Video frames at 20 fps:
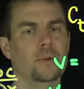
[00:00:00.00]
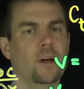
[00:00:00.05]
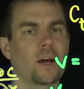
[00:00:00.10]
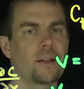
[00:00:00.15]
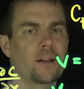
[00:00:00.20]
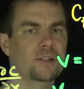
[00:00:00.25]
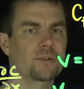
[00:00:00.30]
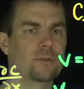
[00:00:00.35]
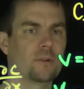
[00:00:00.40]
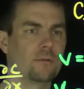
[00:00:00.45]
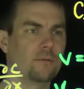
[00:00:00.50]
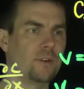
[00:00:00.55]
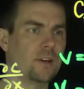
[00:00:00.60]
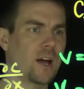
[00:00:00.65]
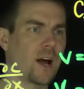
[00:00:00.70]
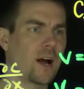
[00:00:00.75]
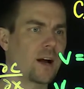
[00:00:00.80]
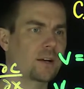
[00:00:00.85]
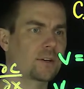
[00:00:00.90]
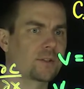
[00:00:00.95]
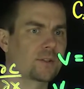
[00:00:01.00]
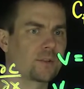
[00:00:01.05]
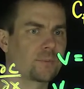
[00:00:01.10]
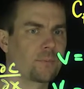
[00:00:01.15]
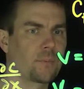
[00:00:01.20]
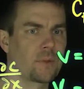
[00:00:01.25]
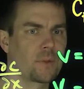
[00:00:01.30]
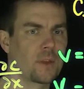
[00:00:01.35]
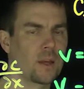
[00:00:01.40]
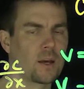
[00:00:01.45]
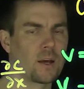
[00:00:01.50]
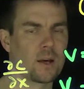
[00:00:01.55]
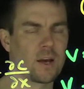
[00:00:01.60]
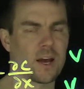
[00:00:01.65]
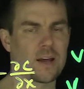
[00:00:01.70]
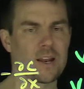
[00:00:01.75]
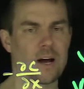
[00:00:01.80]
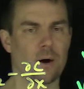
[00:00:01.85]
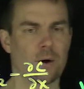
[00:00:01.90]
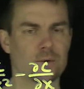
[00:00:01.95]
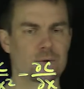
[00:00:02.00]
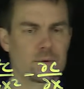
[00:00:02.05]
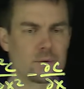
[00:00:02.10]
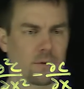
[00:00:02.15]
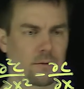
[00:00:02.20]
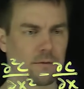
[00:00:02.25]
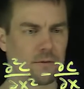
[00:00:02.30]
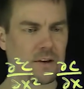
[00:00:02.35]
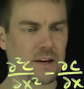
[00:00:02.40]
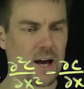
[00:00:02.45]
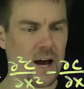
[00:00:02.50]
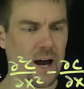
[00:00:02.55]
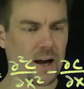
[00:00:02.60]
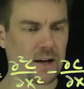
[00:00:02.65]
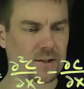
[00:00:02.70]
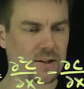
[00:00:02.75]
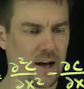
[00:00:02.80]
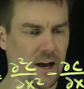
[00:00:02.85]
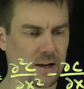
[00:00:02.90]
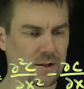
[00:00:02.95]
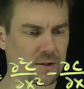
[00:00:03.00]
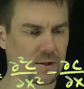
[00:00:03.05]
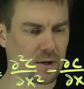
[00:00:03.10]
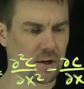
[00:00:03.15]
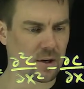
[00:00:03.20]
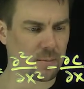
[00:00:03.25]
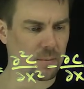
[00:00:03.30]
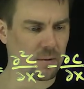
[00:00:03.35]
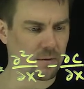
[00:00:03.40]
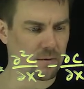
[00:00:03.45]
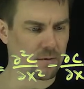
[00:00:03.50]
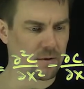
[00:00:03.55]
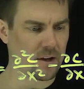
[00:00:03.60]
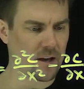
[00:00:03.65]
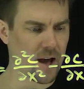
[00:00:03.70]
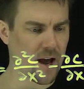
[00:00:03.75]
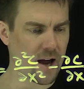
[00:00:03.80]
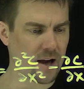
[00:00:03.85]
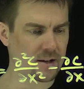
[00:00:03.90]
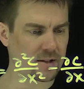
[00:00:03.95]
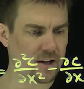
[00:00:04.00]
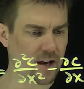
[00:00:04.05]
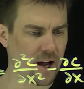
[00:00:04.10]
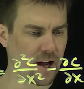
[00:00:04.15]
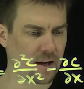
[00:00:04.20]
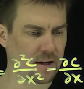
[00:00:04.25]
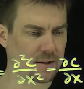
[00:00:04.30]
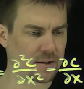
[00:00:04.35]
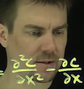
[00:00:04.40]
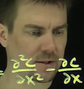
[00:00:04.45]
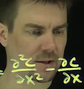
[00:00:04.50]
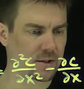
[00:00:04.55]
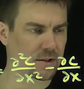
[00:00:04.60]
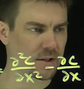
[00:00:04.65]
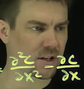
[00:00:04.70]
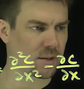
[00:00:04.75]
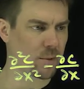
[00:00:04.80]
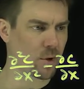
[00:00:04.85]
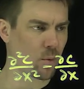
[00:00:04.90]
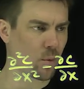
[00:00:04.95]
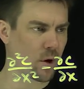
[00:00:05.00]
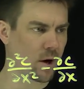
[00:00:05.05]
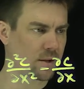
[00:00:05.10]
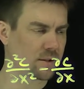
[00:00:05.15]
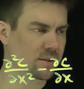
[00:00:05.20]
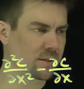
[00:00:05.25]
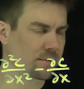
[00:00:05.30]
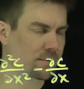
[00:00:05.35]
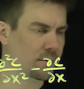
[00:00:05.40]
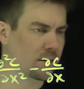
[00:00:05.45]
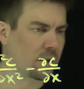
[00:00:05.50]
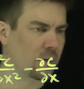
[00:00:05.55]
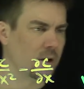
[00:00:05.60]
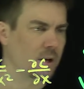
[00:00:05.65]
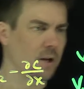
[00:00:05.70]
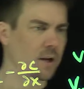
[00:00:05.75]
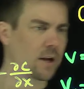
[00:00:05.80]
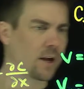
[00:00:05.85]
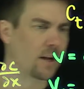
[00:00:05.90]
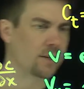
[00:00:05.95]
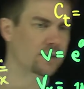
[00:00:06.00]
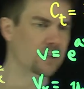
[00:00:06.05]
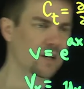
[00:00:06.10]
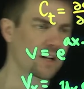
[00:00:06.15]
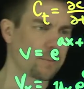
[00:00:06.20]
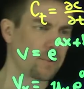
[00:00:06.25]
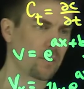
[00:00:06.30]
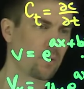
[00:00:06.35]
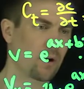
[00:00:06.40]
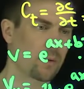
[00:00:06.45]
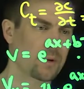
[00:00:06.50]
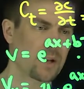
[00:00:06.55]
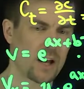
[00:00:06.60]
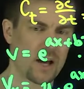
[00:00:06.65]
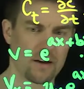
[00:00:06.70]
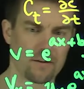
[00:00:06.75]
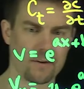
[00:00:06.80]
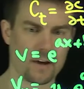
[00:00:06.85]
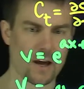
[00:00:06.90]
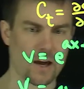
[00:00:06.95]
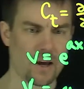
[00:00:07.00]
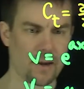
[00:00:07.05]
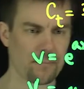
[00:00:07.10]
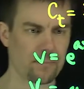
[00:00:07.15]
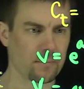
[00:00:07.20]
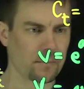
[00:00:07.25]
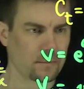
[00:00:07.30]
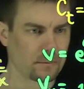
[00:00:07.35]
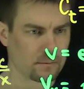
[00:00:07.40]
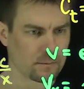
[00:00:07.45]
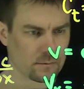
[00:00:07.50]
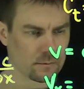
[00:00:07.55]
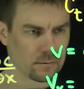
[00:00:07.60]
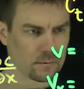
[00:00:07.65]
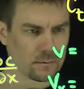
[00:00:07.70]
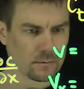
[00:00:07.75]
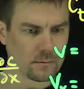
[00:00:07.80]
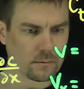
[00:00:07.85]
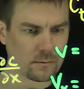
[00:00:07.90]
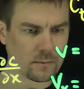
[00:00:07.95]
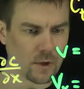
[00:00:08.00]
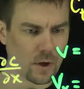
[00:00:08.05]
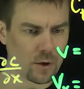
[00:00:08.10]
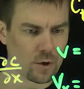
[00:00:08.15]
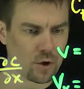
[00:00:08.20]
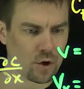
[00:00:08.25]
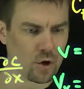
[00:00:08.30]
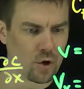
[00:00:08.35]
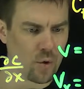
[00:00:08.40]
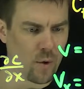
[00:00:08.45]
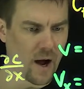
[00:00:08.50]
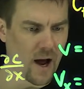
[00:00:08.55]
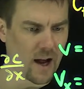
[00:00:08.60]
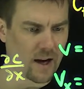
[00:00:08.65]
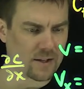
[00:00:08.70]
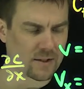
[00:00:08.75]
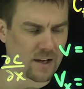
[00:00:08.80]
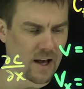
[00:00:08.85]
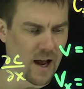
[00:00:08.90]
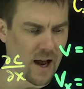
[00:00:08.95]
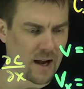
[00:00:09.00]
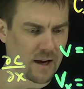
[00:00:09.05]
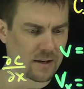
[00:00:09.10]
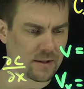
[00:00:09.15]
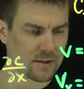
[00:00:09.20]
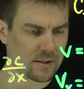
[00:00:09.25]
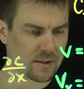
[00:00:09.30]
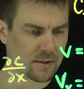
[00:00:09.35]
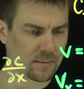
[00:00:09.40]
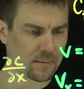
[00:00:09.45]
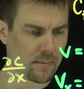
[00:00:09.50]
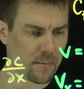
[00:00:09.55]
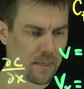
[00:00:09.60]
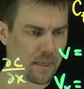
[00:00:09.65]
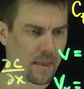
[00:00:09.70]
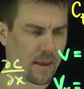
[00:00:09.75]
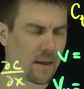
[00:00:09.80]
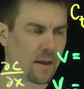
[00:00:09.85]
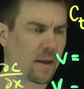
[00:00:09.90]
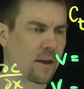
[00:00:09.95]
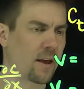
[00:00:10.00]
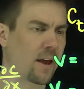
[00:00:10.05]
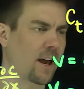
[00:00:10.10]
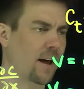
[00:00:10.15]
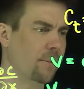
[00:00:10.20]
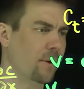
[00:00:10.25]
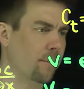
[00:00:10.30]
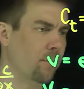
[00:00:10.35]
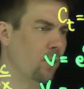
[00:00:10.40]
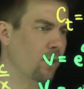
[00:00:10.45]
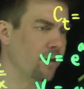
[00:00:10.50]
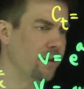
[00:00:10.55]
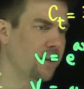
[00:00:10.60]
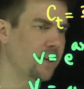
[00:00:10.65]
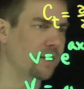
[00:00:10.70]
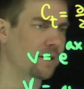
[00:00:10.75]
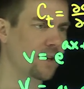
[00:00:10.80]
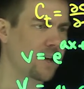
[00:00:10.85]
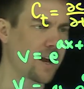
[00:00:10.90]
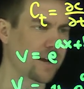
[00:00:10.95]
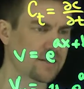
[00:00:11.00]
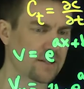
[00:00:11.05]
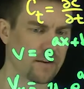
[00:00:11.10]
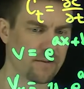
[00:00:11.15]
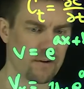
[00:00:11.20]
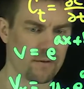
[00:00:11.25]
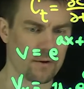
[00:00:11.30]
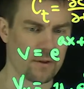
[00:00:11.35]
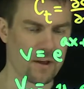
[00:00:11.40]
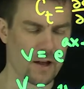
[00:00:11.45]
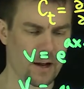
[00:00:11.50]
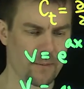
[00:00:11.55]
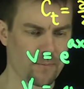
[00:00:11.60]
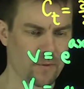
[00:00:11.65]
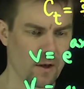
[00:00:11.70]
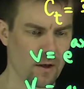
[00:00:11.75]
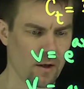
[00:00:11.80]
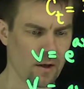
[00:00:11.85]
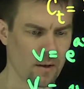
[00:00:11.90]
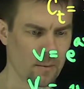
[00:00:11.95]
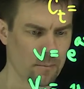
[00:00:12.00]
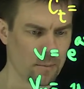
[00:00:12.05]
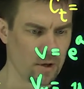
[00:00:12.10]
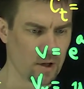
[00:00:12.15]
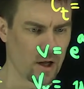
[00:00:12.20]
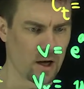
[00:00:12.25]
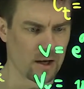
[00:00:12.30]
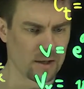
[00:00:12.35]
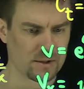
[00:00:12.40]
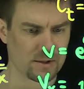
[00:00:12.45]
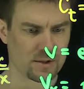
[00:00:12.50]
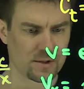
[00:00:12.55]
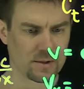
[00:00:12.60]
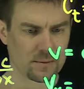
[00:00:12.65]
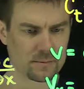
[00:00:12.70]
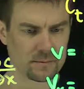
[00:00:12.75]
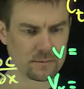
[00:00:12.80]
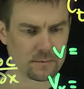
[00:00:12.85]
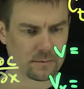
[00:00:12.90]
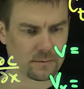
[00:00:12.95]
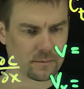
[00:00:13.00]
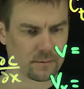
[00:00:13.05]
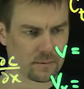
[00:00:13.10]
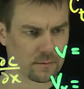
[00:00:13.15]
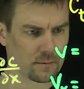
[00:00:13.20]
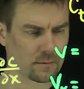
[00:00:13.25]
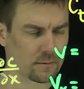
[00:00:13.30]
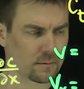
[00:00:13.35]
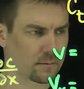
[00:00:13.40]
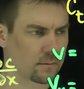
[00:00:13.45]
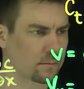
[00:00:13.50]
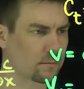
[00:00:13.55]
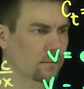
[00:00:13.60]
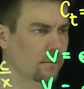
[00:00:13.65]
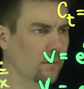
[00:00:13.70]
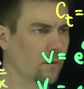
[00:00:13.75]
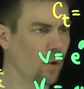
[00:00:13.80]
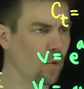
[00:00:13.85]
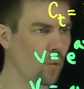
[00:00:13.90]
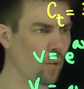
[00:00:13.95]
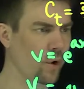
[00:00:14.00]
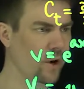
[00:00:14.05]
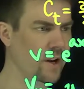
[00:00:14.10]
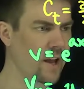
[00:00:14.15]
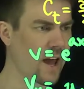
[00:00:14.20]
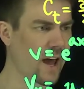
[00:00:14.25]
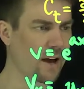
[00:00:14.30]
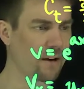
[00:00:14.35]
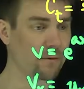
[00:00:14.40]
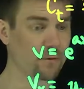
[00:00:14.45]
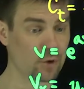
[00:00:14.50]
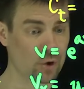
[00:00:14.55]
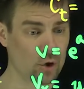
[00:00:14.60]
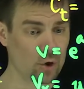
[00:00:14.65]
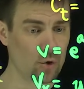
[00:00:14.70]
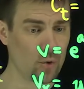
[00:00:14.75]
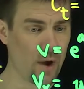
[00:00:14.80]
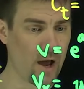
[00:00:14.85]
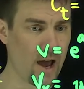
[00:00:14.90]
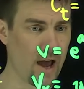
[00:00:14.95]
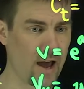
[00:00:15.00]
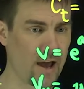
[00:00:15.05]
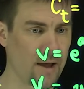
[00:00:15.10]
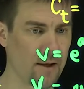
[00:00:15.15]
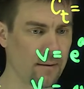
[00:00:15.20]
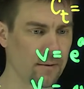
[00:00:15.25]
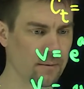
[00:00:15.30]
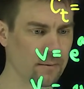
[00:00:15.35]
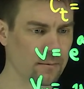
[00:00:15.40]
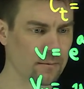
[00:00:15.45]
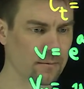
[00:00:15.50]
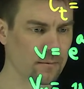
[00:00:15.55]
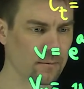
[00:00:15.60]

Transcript: Okay, that's the vx. And now I'll do the vxx term. vxx is going to be what? It's going to be, well, I'm going to have a uxx, and I'm going to pull the e to the x out of everything, plus we're going to have 2a